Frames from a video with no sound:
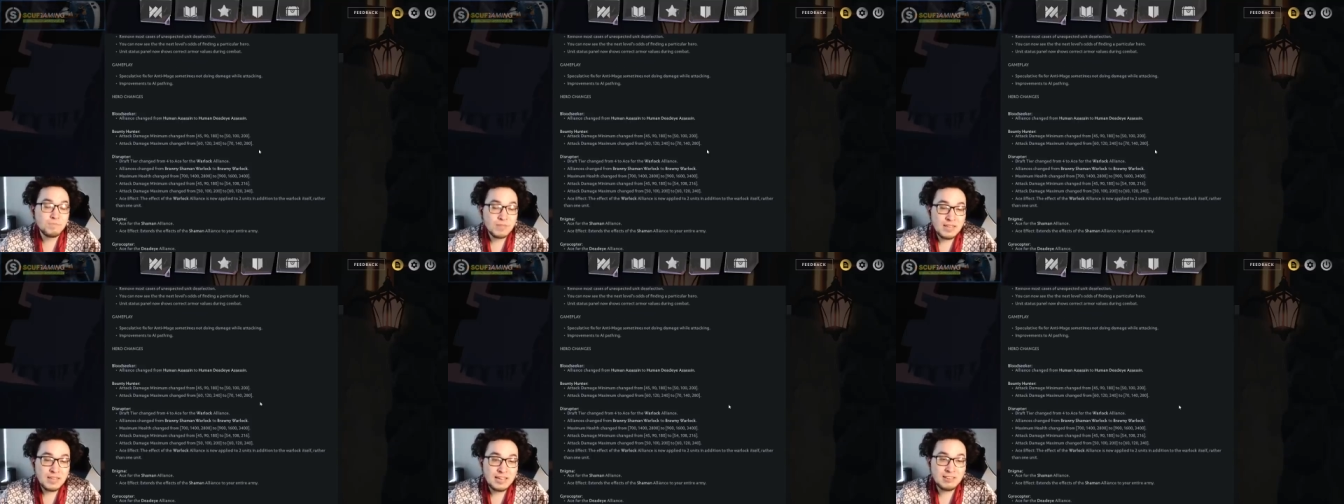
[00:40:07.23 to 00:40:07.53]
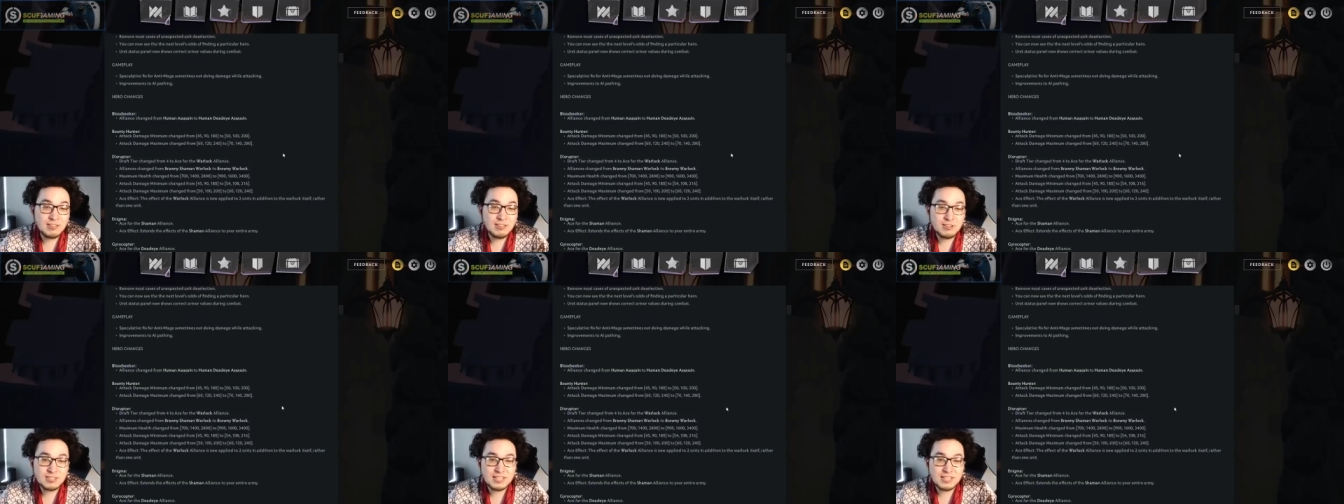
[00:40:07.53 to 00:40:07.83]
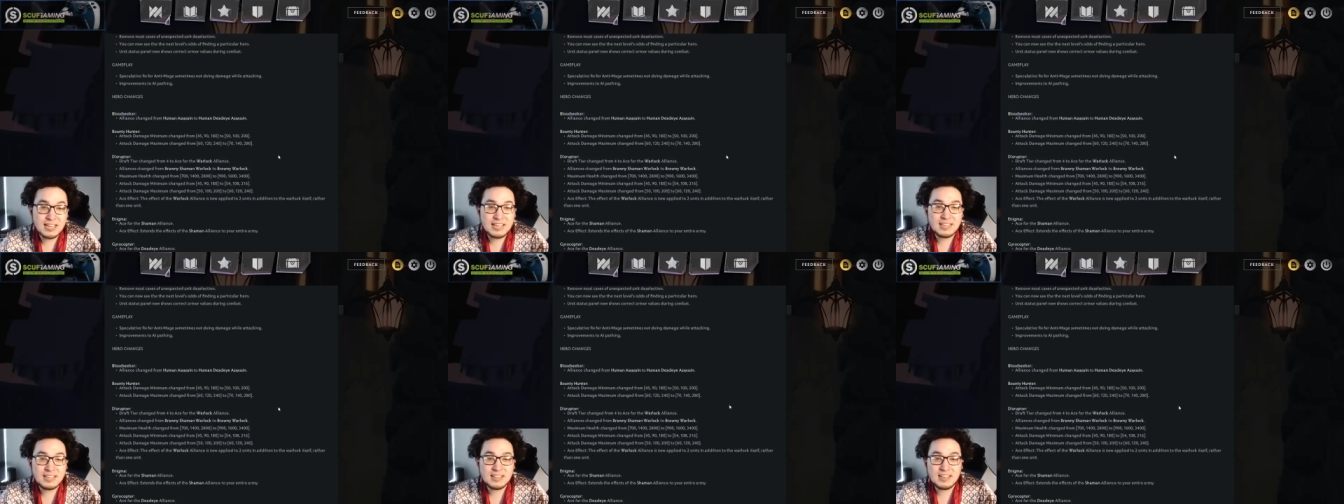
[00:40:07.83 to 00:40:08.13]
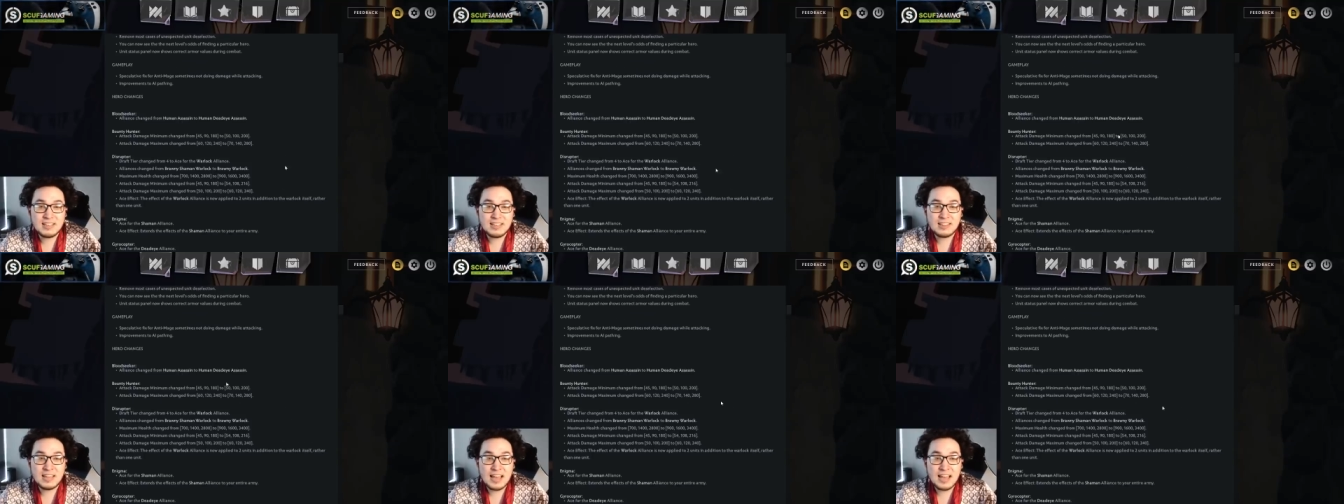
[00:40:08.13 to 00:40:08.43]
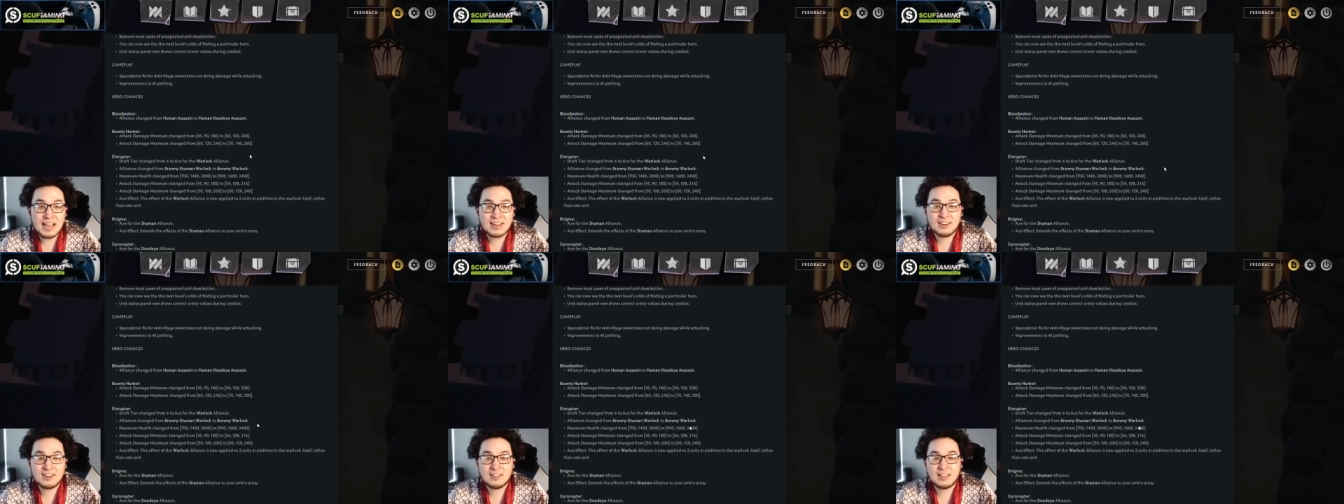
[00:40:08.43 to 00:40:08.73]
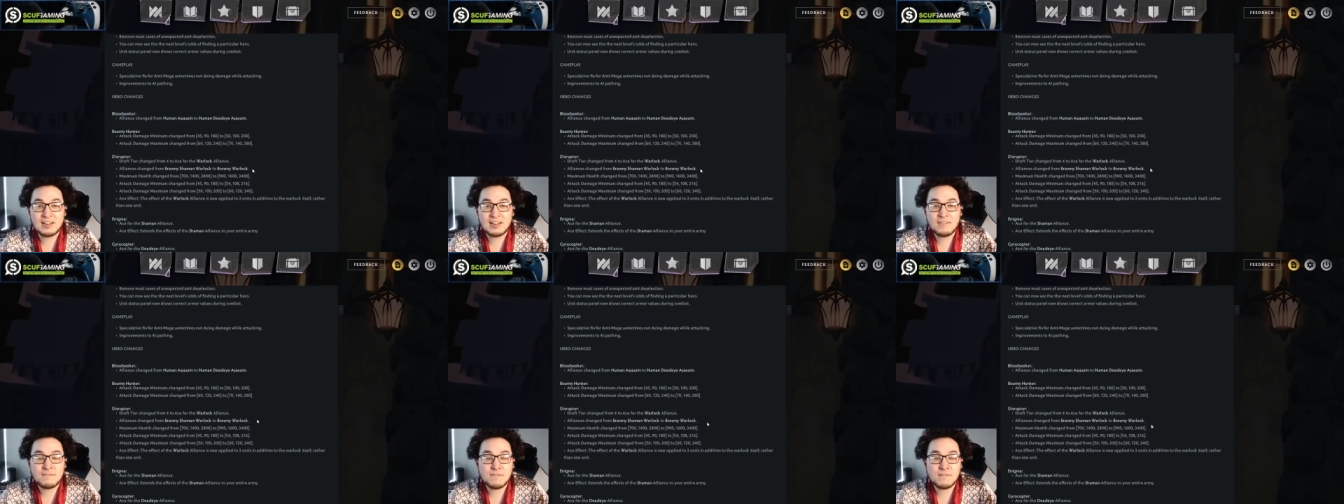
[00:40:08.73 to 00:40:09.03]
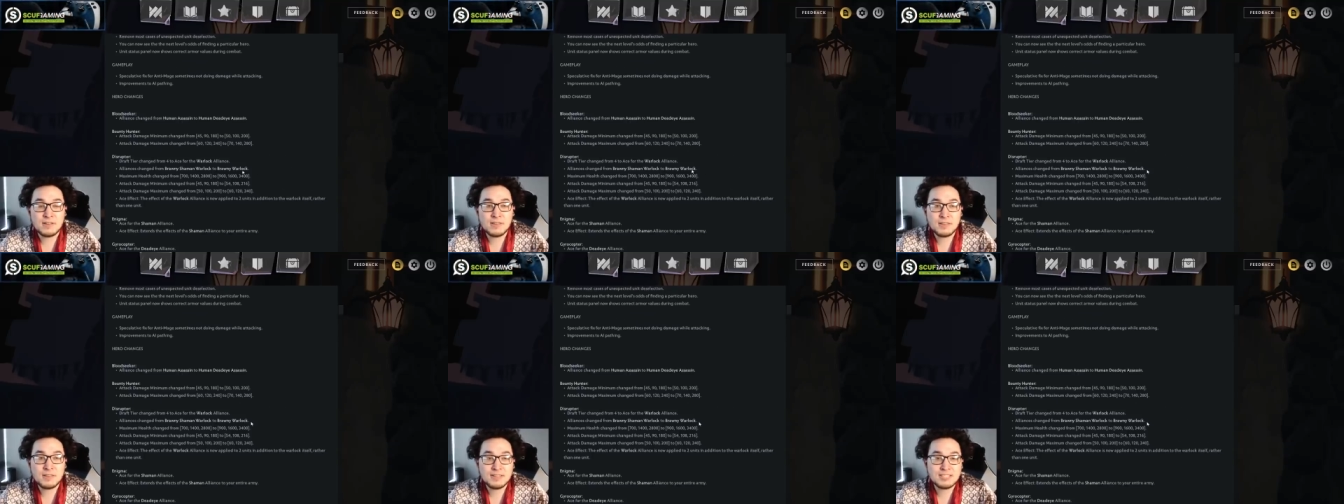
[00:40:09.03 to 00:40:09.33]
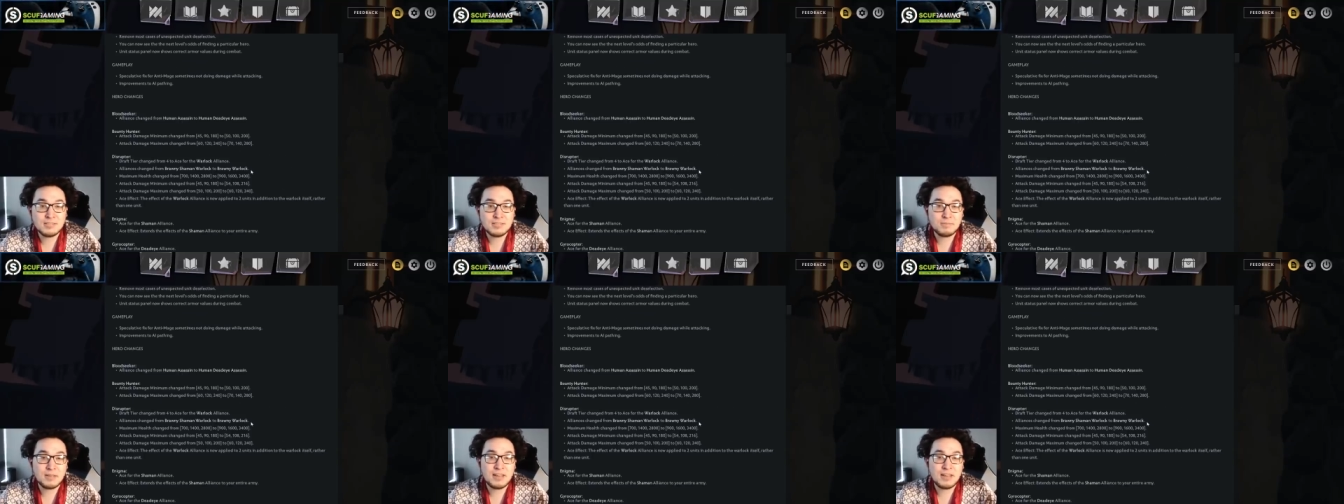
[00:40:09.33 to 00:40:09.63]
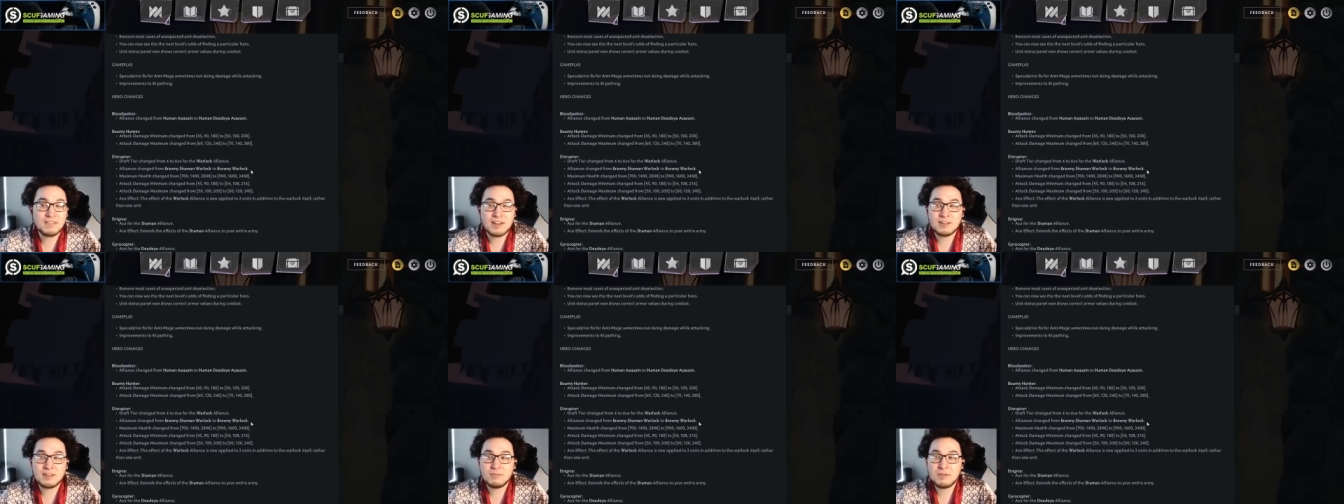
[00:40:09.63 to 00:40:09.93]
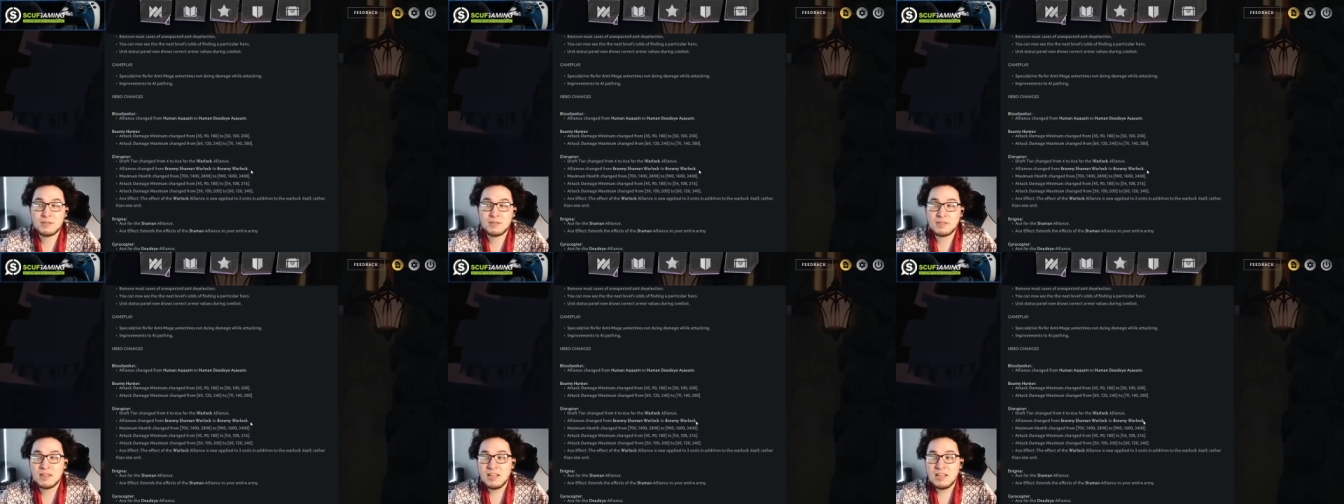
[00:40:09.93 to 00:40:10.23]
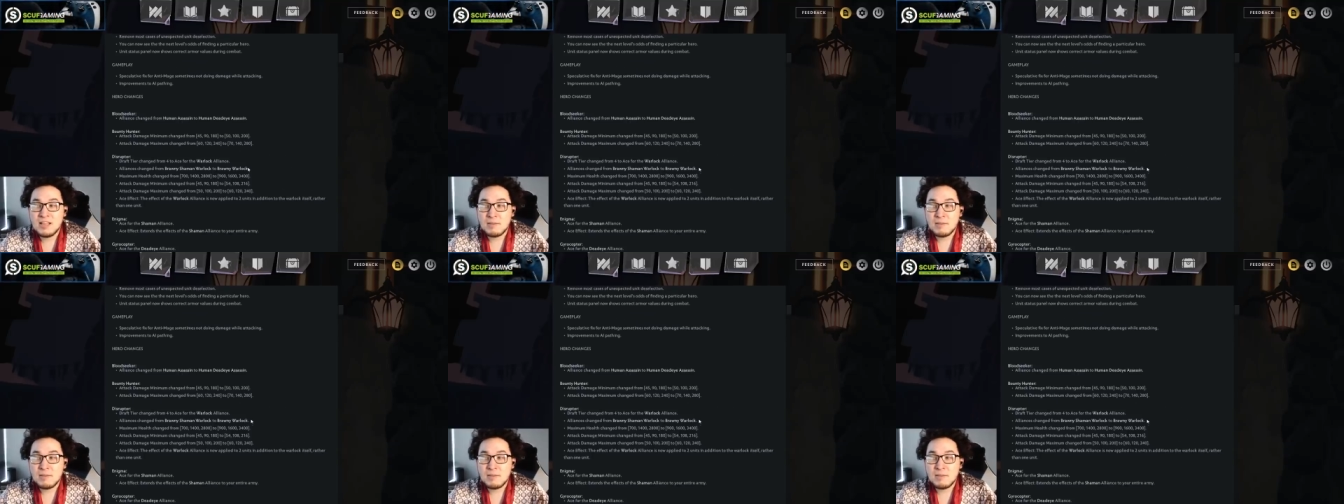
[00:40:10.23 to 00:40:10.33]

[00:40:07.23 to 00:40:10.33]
It looks like they added a lot of fun things to play around with,